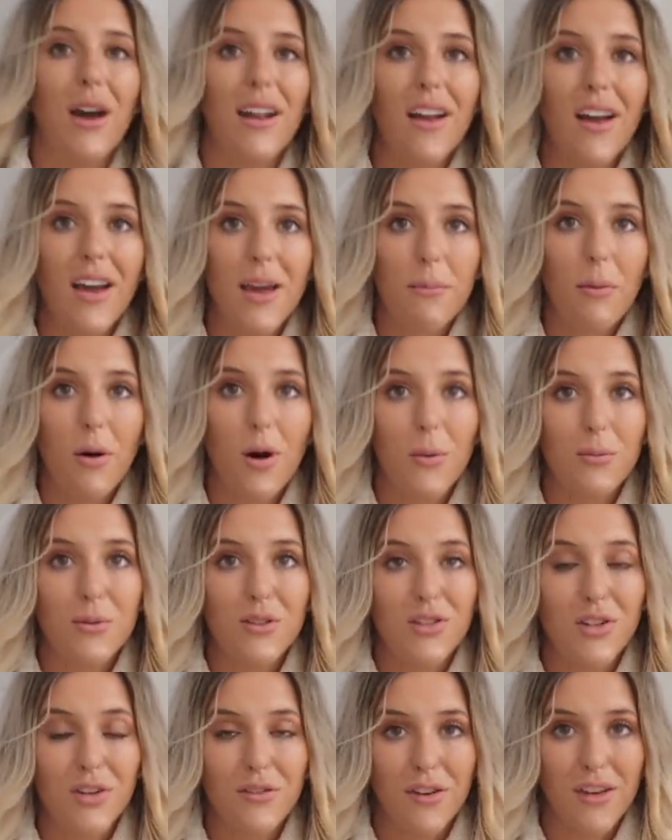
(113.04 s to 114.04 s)
when I
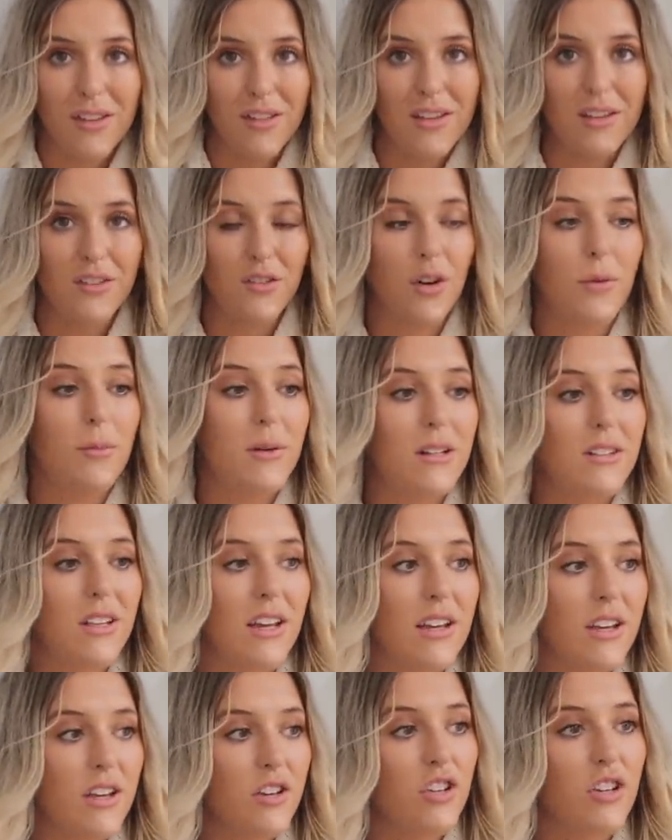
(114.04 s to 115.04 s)
popped stuff in these cupboards
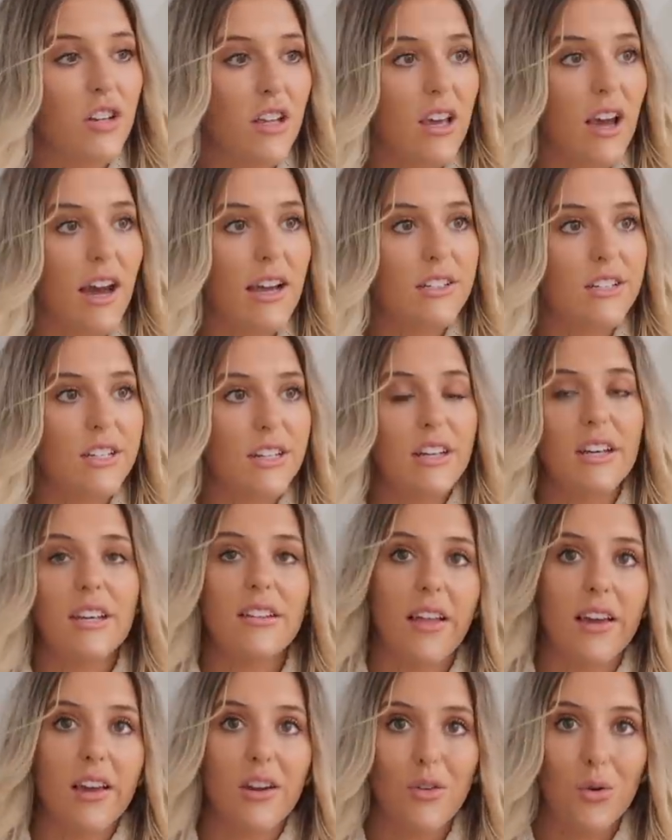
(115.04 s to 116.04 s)
initially, I did it
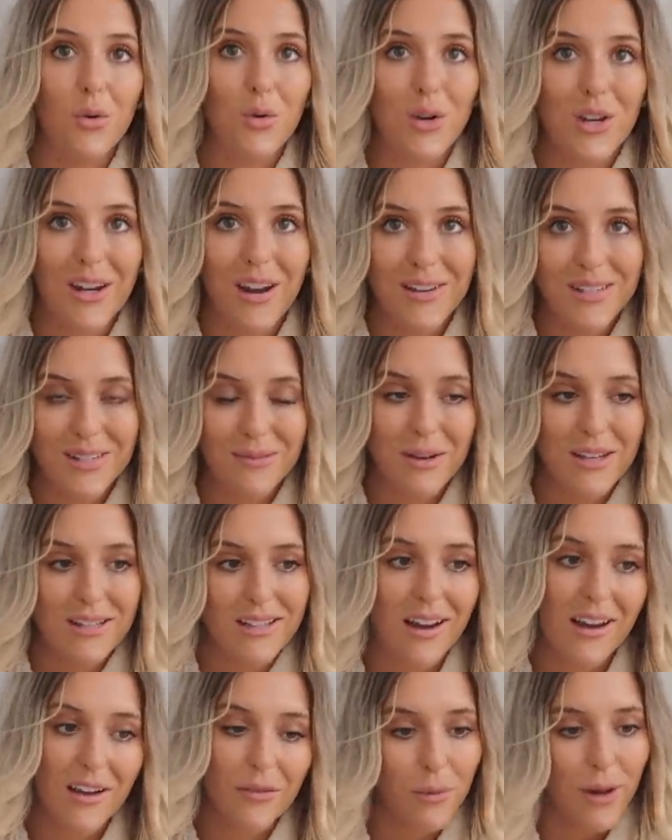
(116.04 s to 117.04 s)
in like an organized
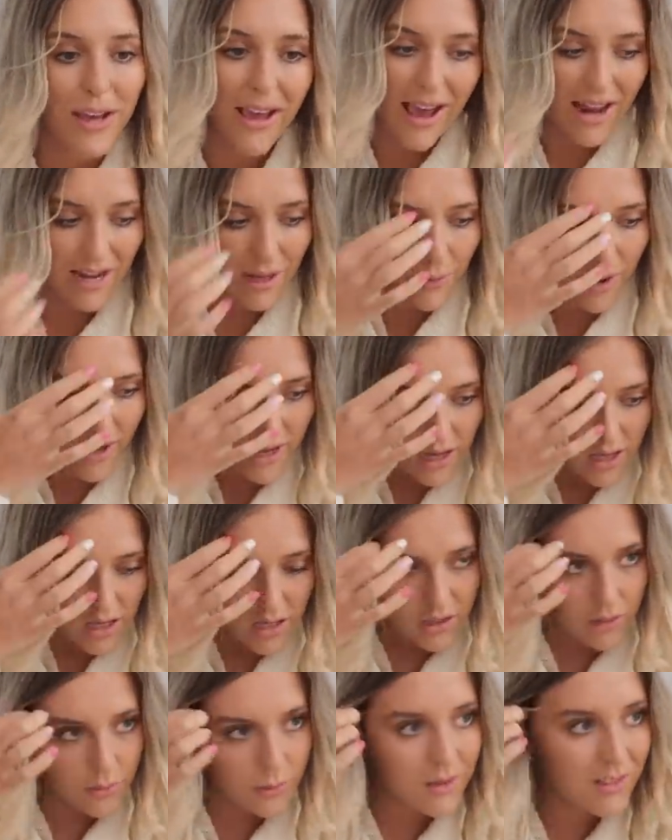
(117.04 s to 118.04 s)
mess kind of way anyway.
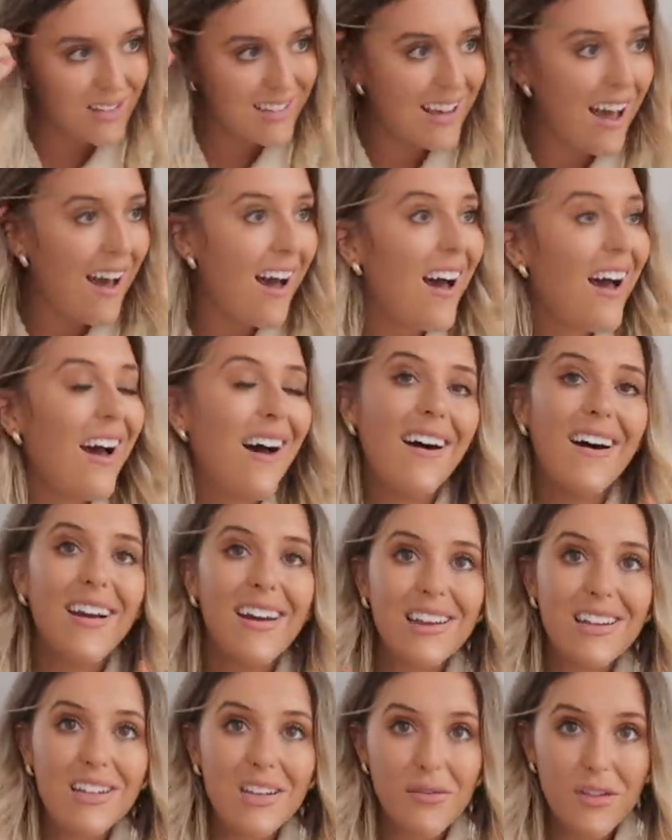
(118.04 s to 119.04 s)
So it's
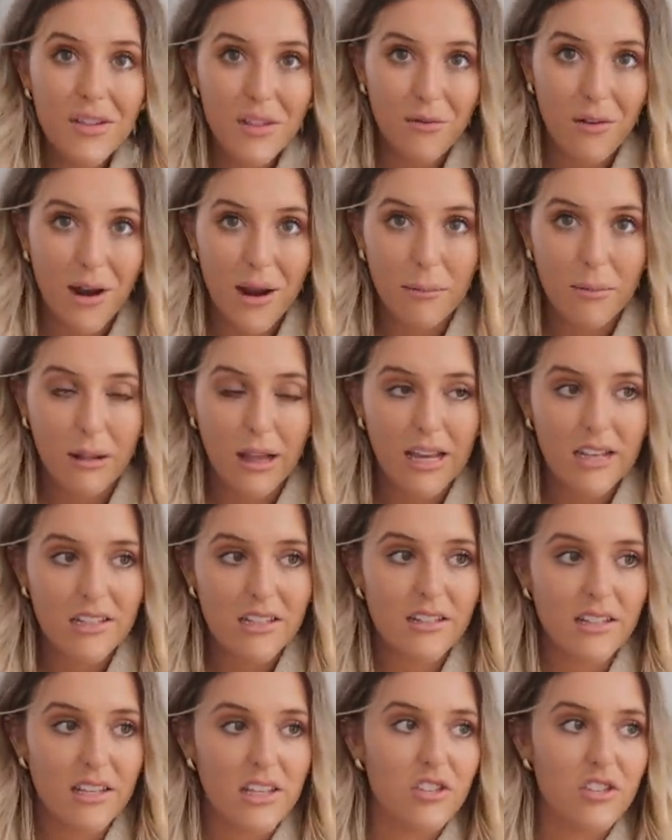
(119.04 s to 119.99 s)
kind of in the right places,